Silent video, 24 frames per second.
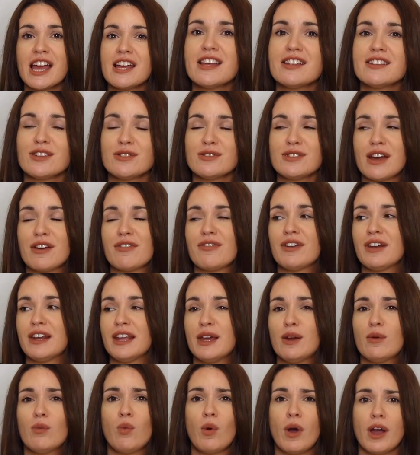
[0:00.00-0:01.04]
So
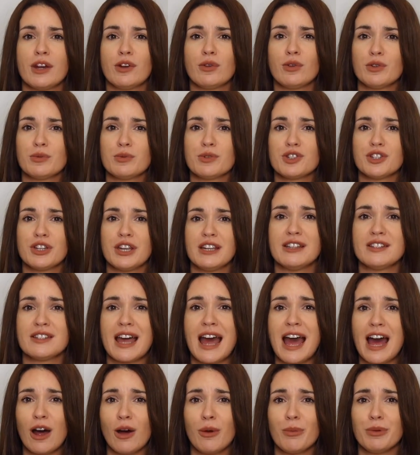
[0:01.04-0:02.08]
definitely white noise machine to
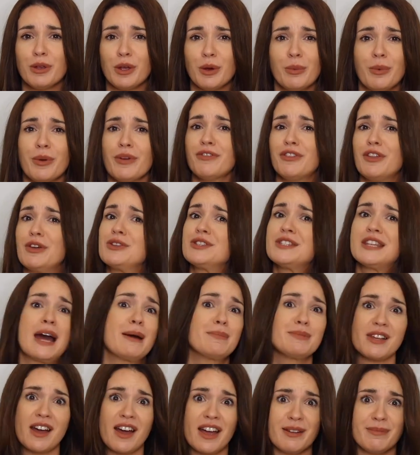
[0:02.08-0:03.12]
help you with those
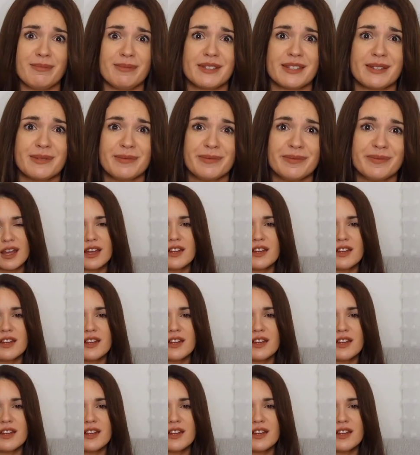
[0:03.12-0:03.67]
nap times.